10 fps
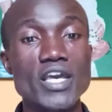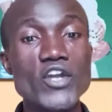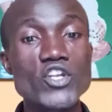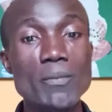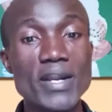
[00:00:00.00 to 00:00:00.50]

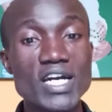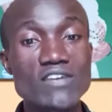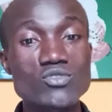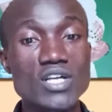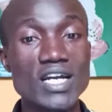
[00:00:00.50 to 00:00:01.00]
End your
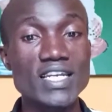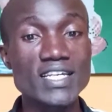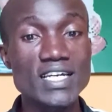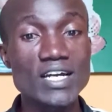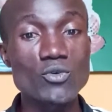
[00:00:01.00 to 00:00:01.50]
paragraphs
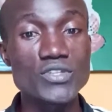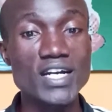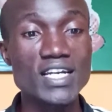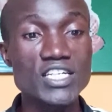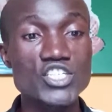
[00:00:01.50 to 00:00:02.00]
with a
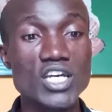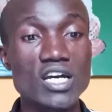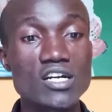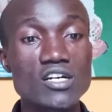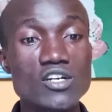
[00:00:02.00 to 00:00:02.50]
clincher,
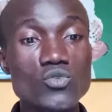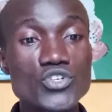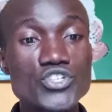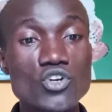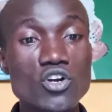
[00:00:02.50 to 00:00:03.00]

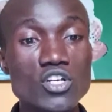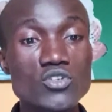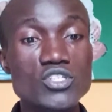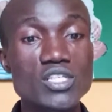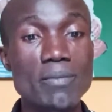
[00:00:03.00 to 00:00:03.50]
which
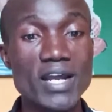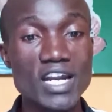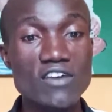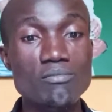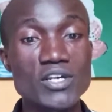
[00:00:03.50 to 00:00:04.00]
concludes the
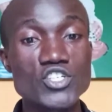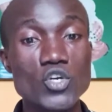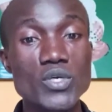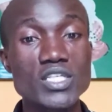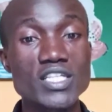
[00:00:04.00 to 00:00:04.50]
paragraph by
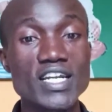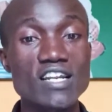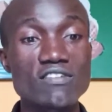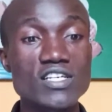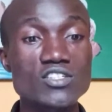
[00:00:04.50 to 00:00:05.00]
showing the
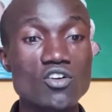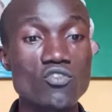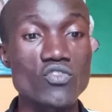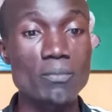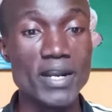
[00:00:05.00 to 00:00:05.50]
relevance
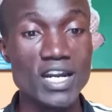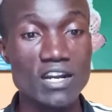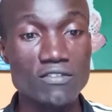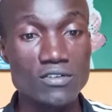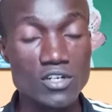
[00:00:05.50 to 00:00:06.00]
of the
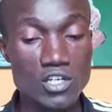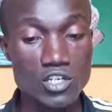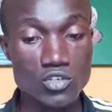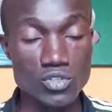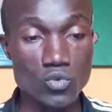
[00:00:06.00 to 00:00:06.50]
paragraph
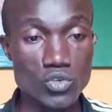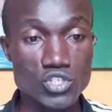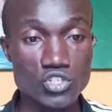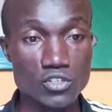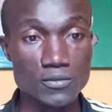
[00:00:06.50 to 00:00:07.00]
to the
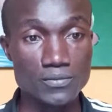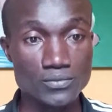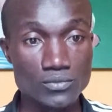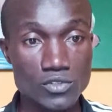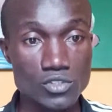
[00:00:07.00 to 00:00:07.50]
question.
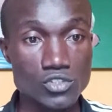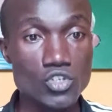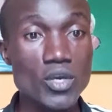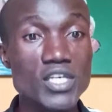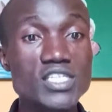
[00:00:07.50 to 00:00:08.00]
So
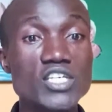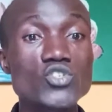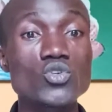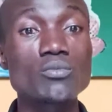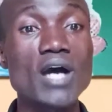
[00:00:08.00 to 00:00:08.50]
your essay
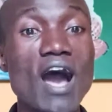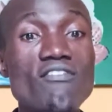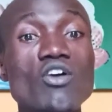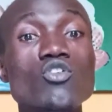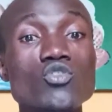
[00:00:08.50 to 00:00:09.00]
should have
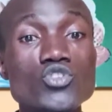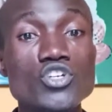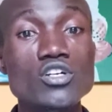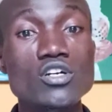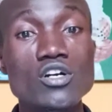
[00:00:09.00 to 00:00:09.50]
a
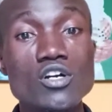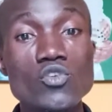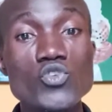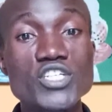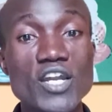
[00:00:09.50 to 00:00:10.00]
conclusion,
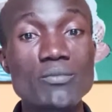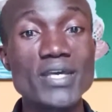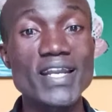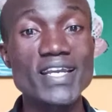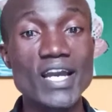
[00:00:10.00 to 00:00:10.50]
which can be
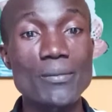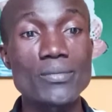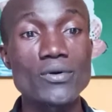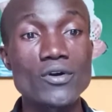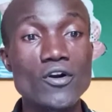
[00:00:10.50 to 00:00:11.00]
a recap
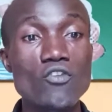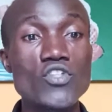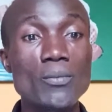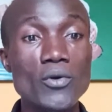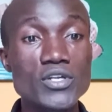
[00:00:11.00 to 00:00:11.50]
of
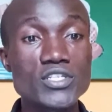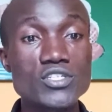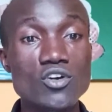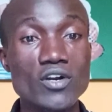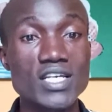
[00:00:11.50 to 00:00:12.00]
the
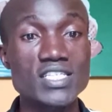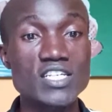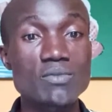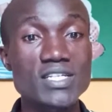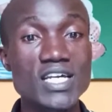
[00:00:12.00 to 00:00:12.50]
points or a
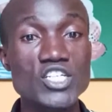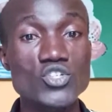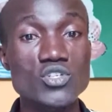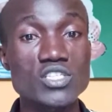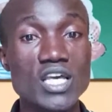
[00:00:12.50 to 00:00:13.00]
statement that
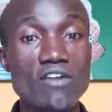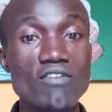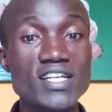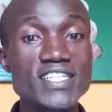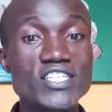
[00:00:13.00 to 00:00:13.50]
shows the
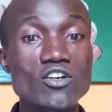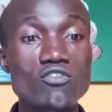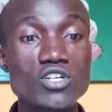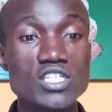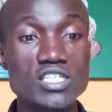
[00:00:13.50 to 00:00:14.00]
validity of
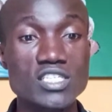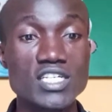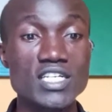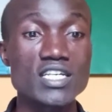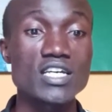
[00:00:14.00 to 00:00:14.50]
what is
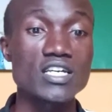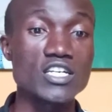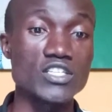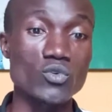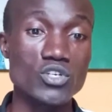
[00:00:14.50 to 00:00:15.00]
stated
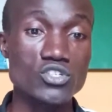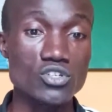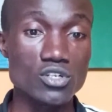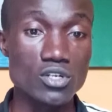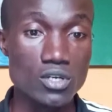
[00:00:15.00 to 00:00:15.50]
in the
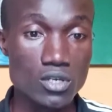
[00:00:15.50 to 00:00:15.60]
question.